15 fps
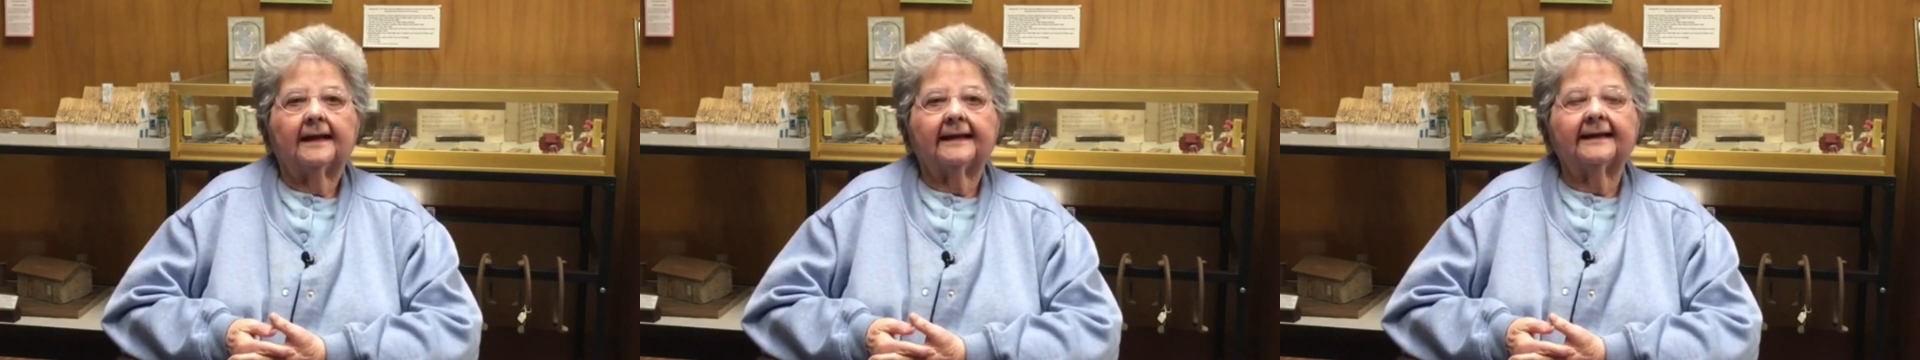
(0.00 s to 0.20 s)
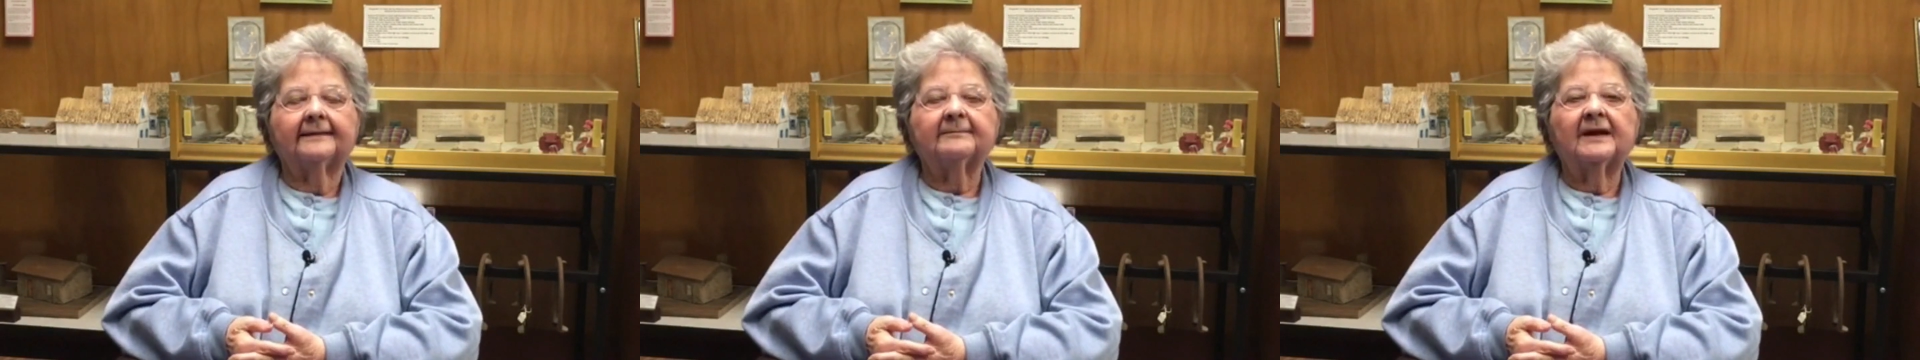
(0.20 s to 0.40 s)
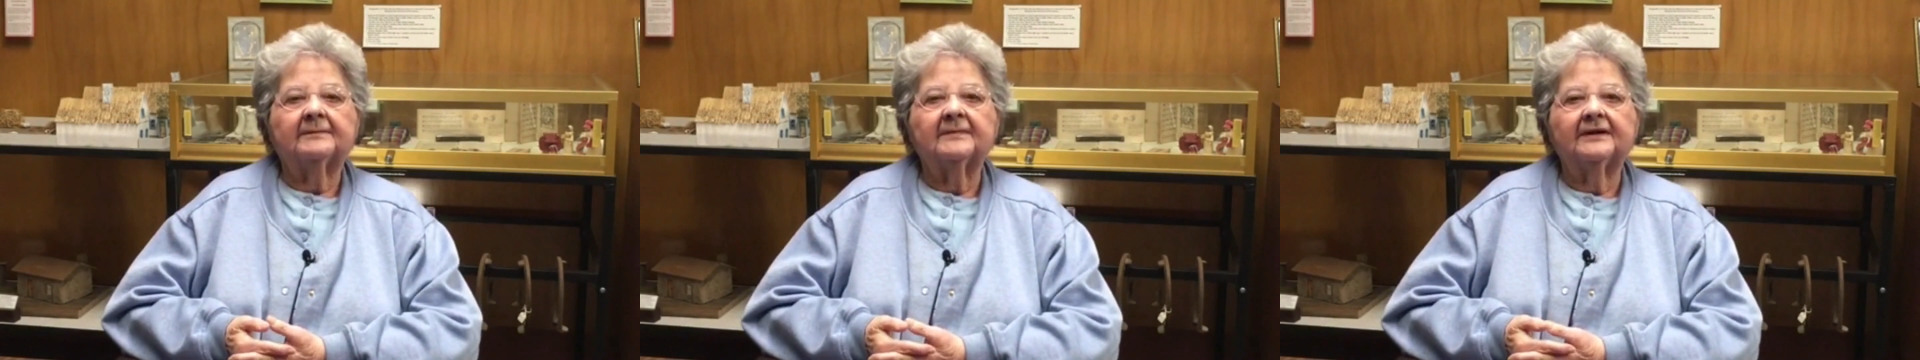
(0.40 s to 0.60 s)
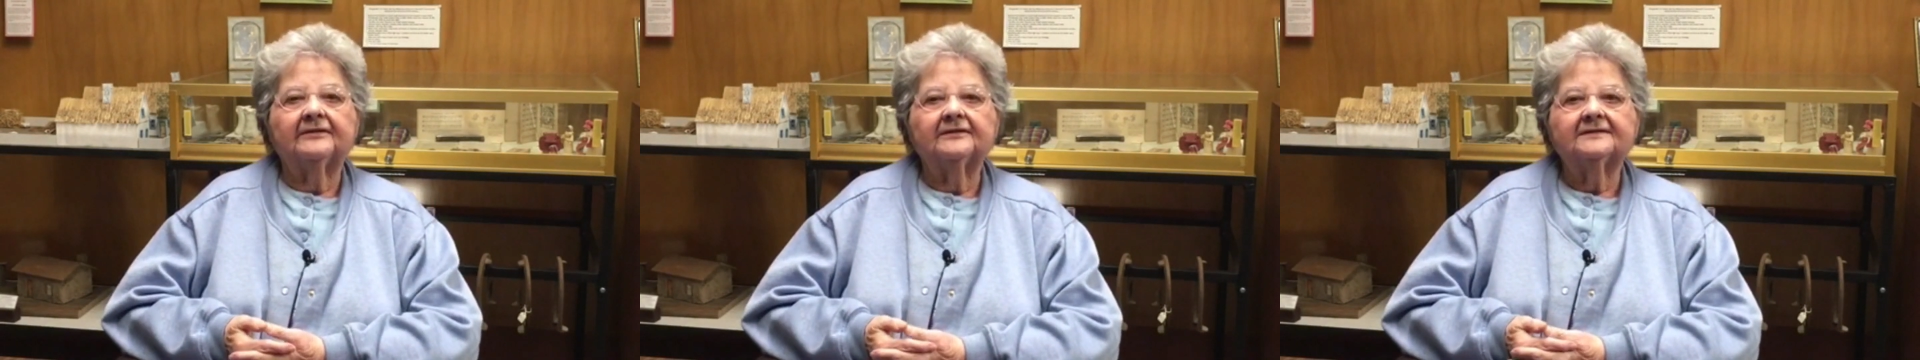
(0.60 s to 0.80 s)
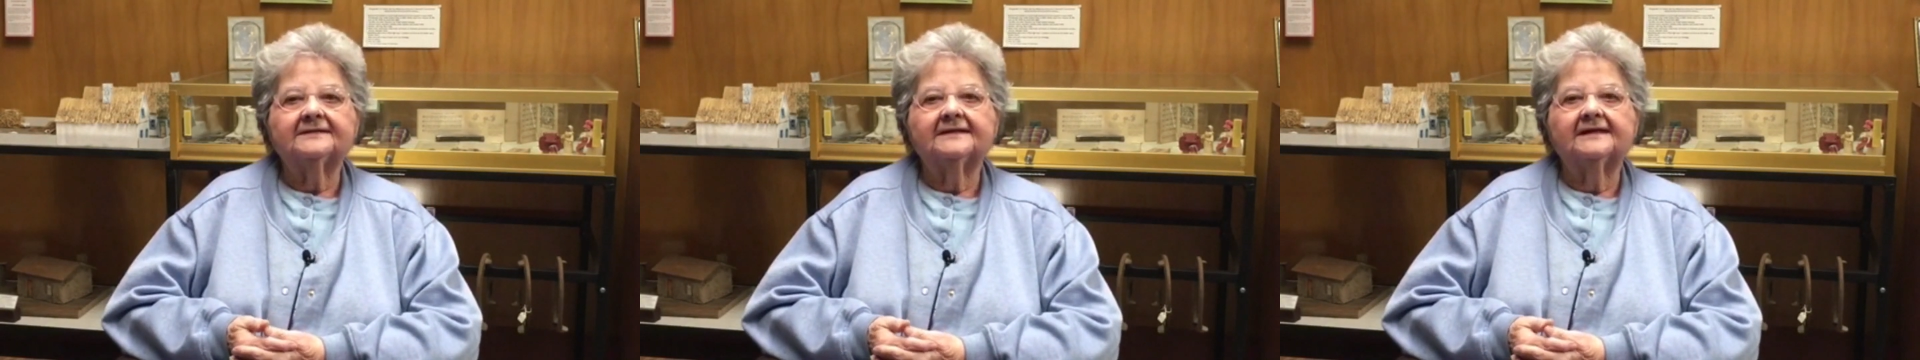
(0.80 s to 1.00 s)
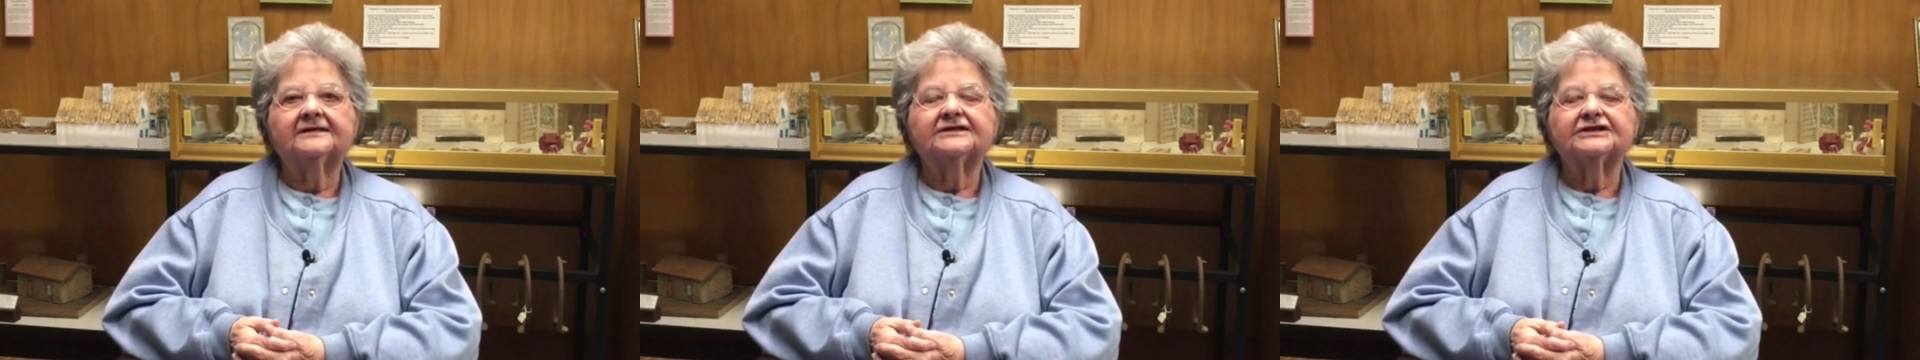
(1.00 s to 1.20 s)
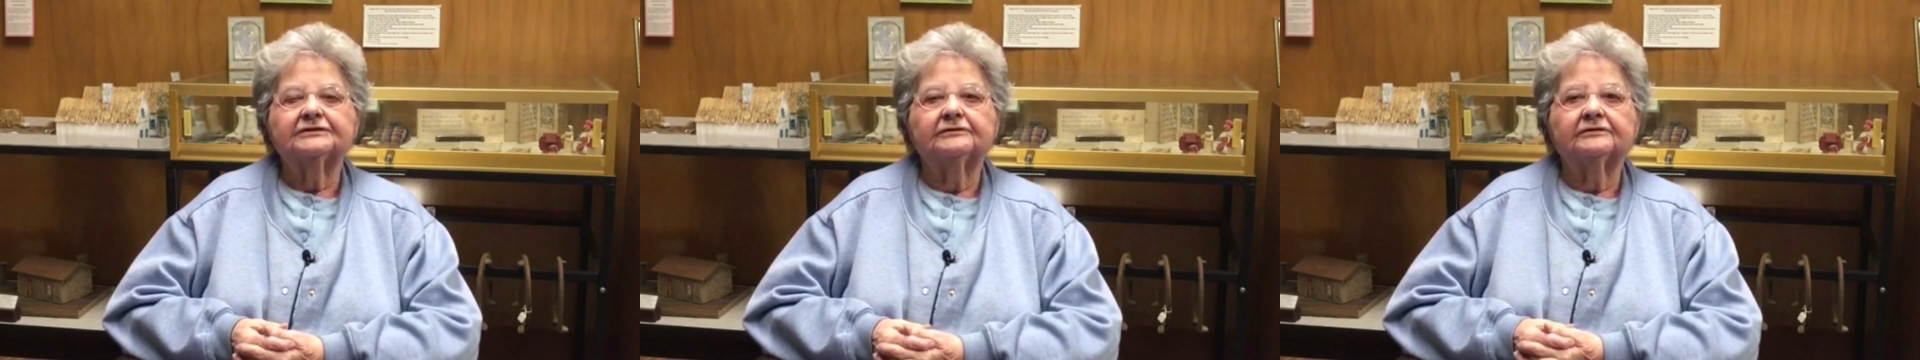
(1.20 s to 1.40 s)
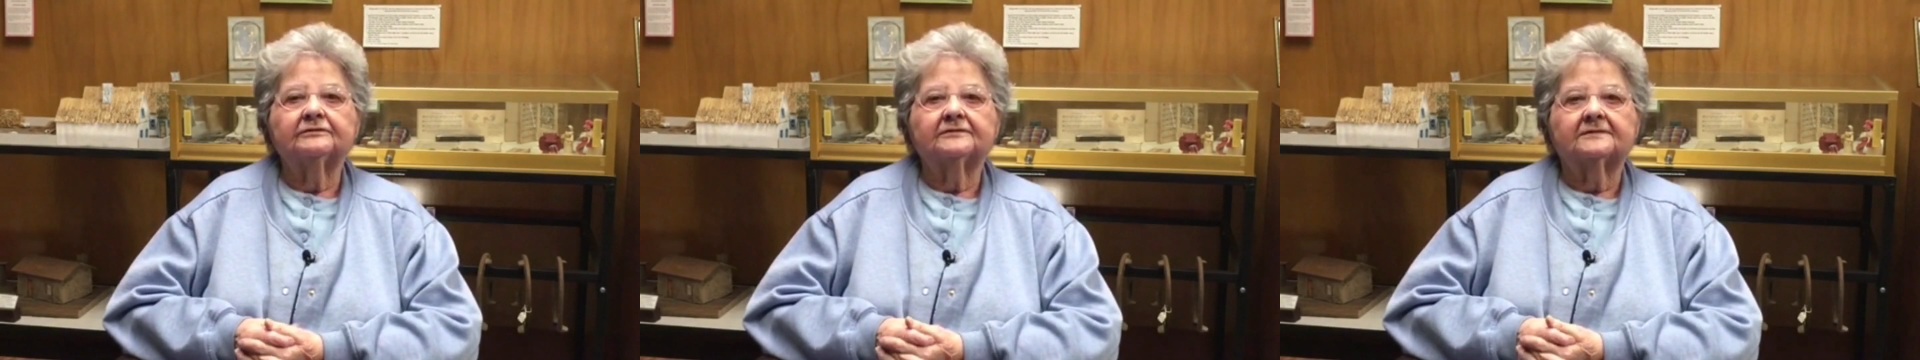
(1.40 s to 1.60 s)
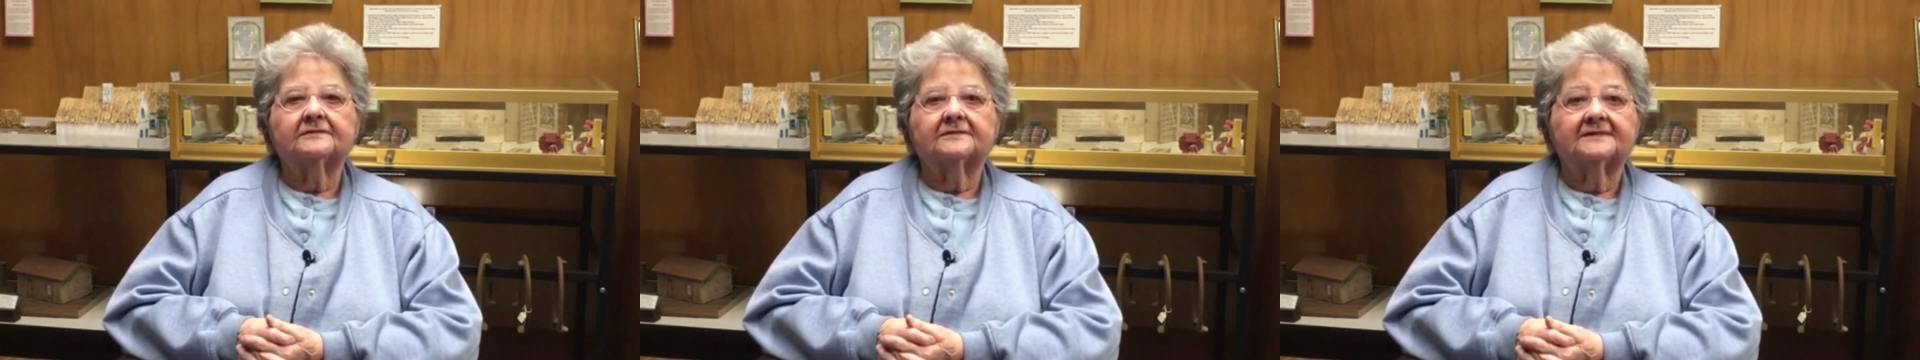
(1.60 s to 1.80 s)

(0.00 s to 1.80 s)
And my mother said she was